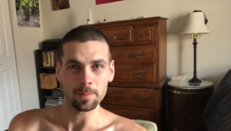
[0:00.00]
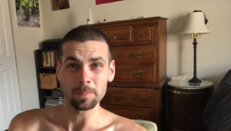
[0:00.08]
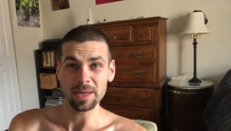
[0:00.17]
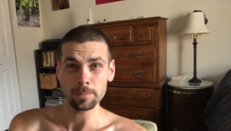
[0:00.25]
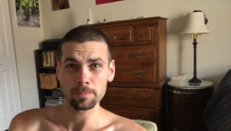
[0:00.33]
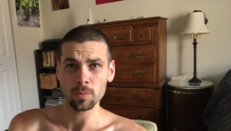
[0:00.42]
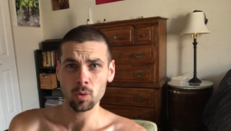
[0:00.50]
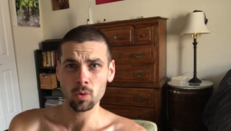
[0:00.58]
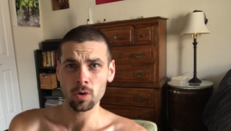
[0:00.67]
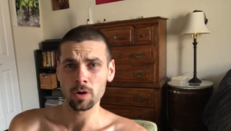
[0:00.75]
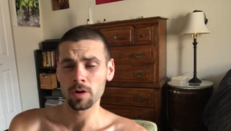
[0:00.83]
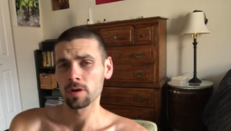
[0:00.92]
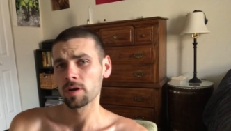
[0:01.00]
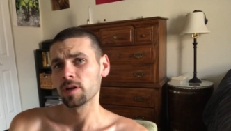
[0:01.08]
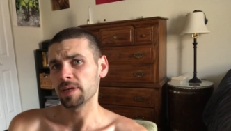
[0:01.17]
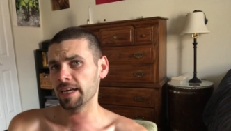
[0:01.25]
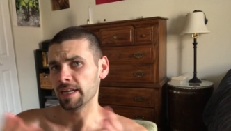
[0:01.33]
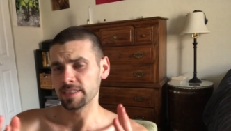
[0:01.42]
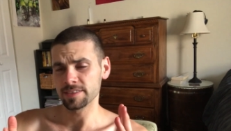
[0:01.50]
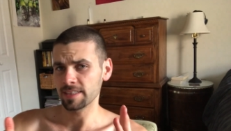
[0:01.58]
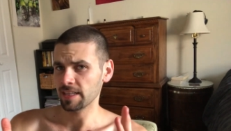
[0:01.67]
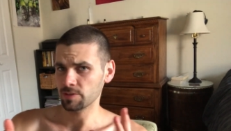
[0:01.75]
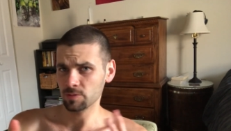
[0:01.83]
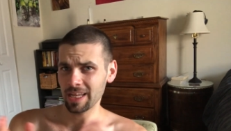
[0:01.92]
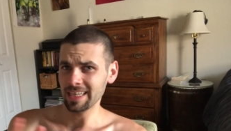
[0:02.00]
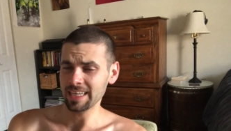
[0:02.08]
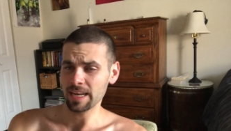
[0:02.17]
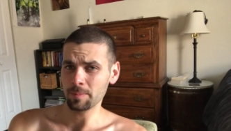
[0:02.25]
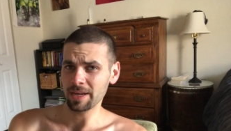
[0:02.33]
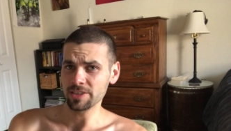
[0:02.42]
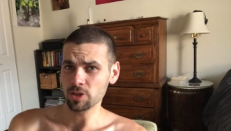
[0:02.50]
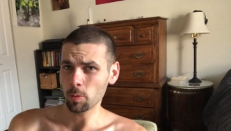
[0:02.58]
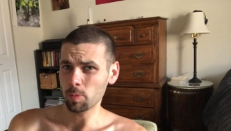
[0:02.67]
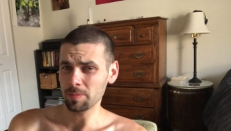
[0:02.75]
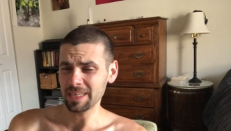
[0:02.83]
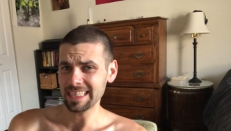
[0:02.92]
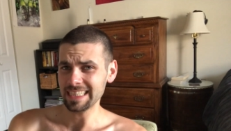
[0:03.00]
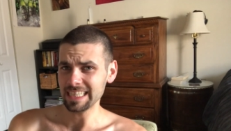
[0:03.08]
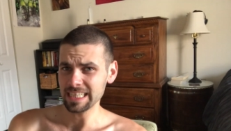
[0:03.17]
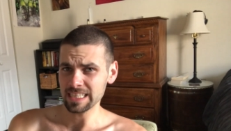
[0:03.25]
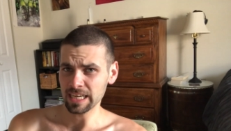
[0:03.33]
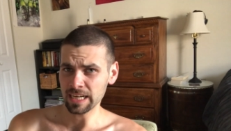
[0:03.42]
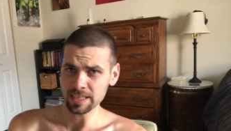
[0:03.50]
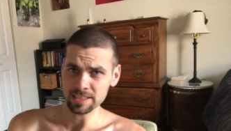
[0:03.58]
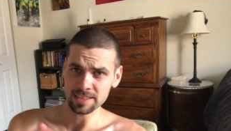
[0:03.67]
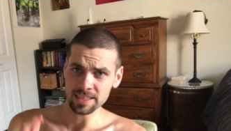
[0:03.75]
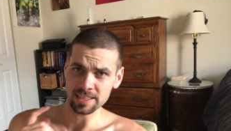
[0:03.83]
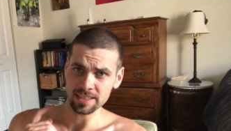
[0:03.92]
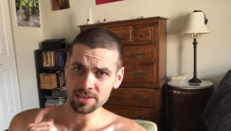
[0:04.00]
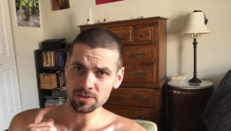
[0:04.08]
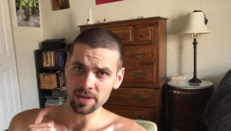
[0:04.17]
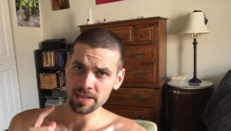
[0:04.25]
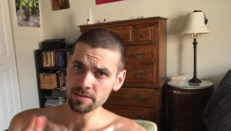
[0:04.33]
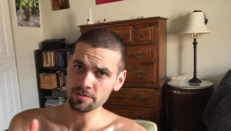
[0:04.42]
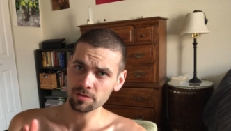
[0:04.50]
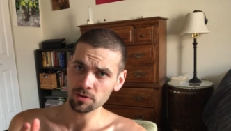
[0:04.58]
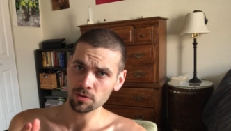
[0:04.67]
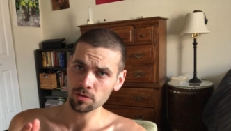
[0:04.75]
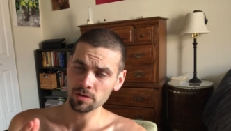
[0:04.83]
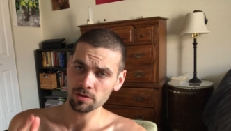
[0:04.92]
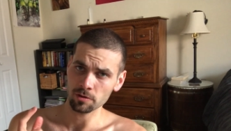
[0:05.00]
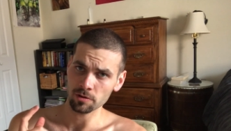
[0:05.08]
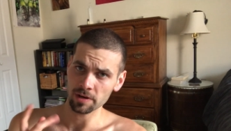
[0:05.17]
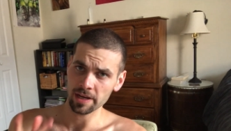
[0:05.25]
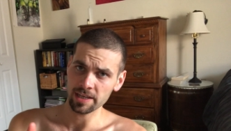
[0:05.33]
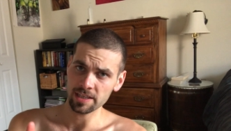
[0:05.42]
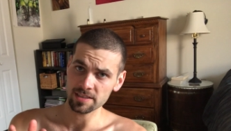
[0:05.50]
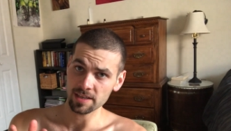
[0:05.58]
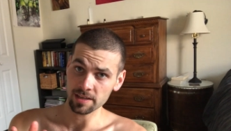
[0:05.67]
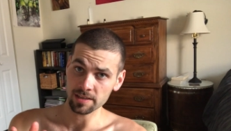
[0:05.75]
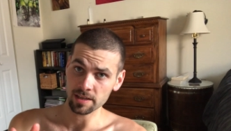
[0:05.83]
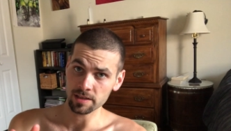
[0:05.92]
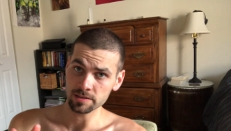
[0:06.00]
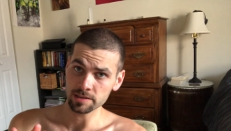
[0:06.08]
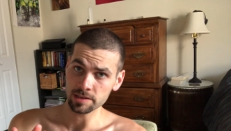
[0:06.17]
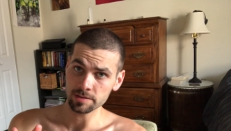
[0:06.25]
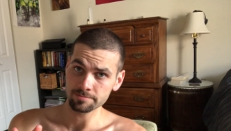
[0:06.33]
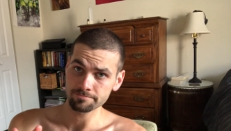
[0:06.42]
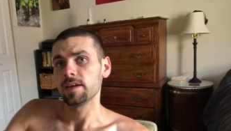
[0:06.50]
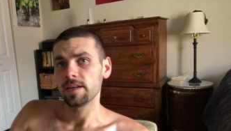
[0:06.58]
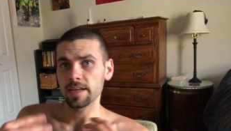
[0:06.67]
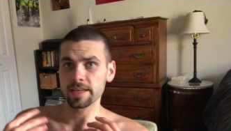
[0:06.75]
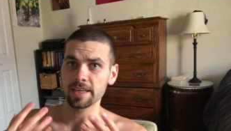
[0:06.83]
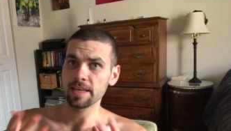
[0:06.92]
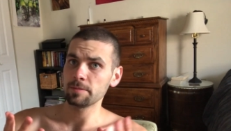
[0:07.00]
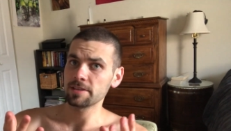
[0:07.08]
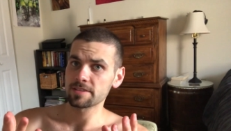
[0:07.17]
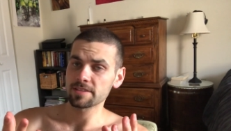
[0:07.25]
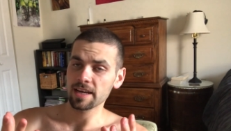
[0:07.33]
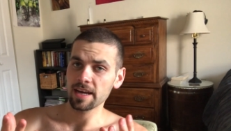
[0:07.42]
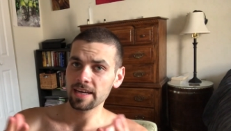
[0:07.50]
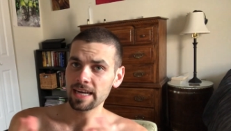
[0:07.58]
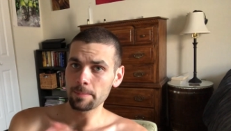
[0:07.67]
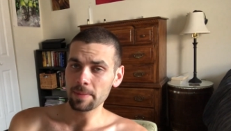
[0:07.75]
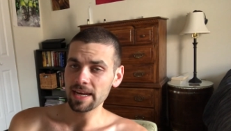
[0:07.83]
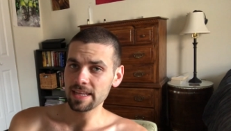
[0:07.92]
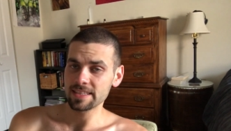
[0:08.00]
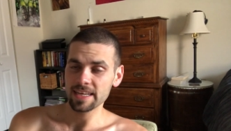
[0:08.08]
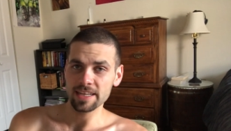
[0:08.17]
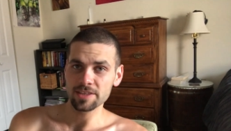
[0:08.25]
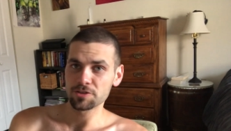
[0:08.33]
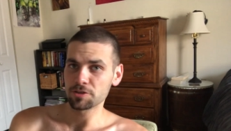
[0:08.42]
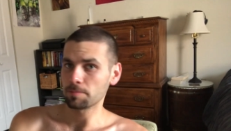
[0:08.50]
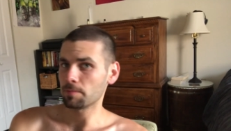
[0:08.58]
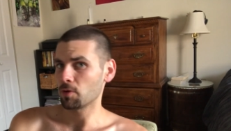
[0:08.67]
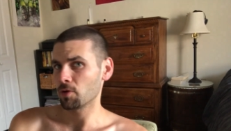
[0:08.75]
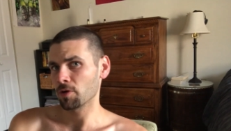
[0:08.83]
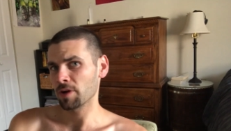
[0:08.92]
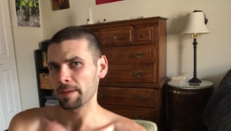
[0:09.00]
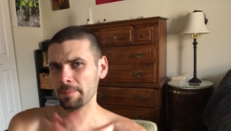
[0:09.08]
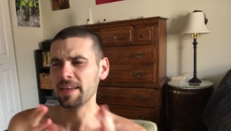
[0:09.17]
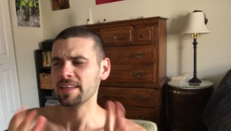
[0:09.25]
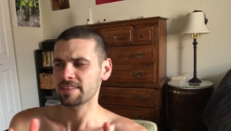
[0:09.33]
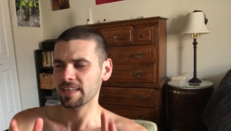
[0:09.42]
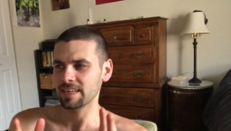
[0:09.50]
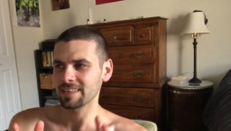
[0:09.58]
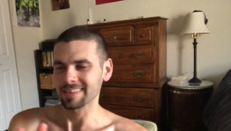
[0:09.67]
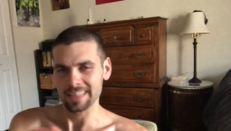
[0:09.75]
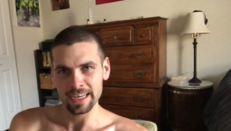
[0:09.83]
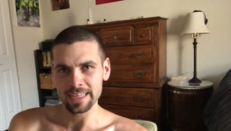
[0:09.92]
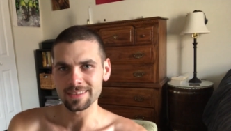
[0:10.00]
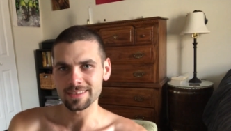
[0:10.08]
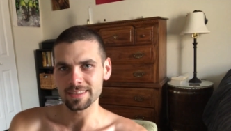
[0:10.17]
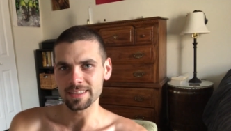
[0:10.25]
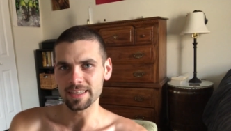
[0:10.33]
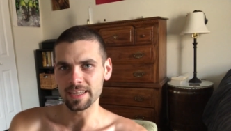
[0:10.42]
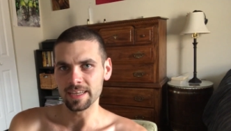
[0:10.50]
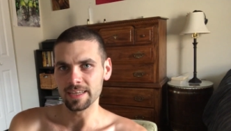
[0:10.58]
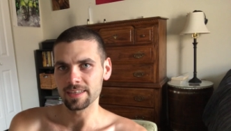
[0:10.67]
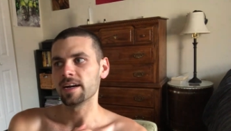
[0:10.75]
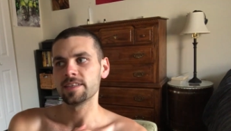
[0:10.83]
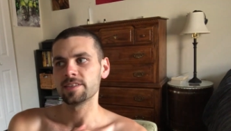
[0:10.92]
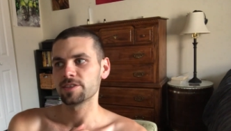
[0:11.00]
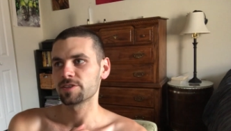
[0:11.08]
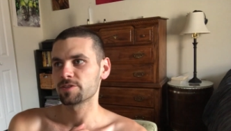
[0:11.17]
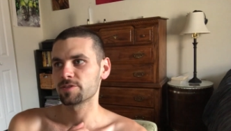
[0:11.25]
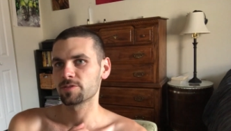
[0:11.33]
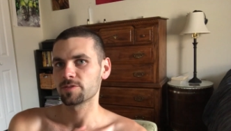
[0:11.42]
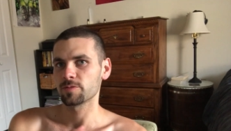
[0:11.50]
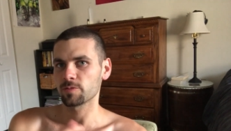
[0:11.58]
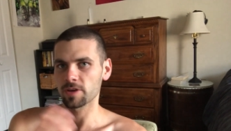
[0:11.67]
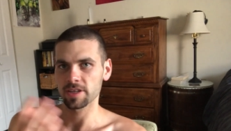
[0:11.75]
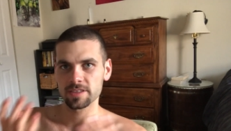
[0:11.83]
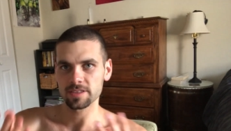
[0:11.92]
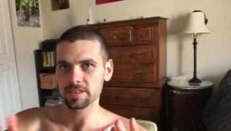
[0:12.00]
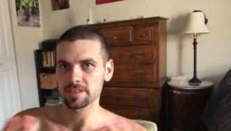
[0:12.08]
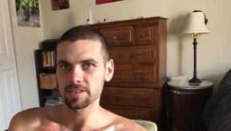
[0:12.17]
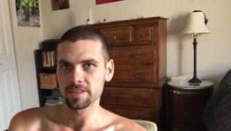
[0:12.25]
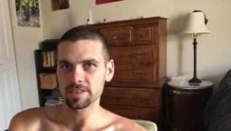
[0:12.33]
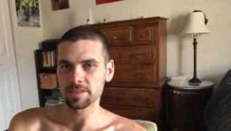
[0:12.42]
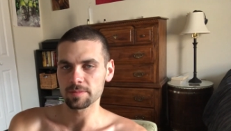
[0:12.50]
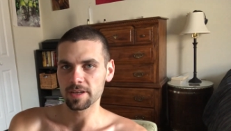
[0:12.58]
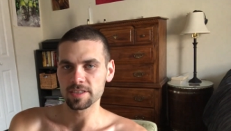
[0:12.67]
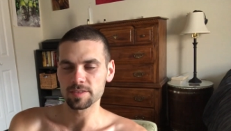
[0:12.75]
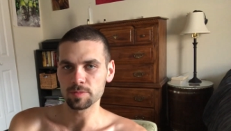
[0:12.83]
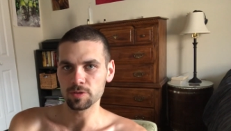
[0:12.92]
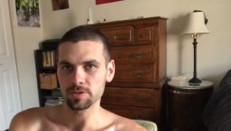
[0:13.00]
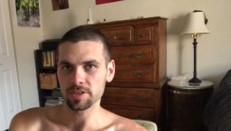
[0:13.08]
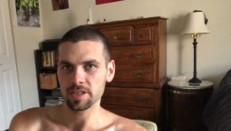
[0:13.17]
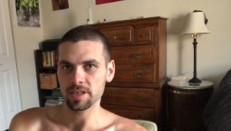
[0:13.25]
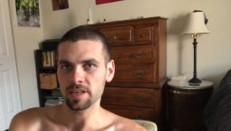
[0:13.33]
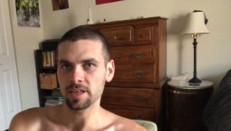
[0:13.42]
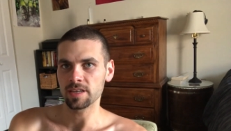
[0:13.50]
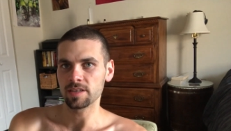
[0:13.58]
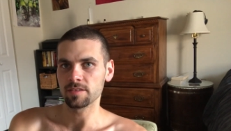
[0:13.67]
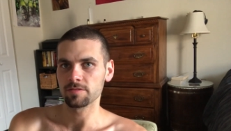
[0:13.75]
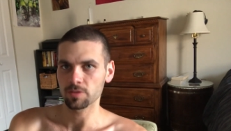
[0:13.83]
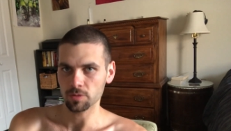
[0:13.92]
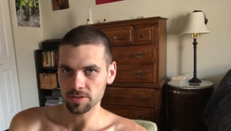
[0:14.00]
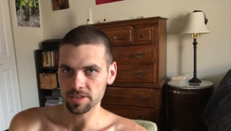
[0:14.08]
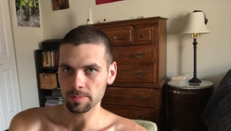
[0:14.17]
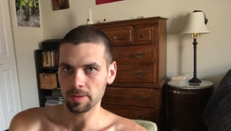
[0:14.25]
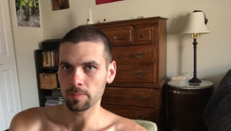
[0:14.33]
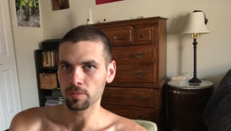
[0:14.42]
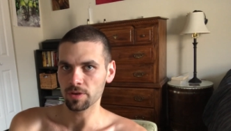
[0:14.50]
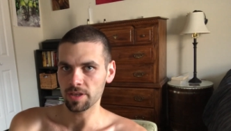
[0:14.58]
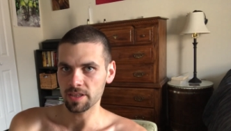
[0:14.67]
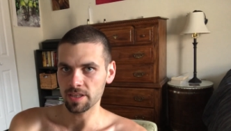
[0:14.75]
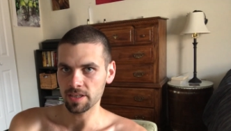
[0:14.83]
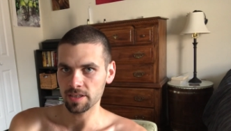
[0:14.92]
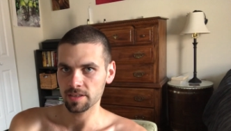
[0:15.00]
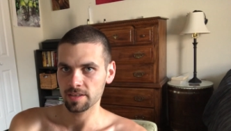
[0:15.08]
a bit more, as that's what I did on my dopamine detox. I didn't do any food or any technology. And I came inside and I meditated some more. I meditated a lot today. I just wanted to listen to some nice music and focus on my breathing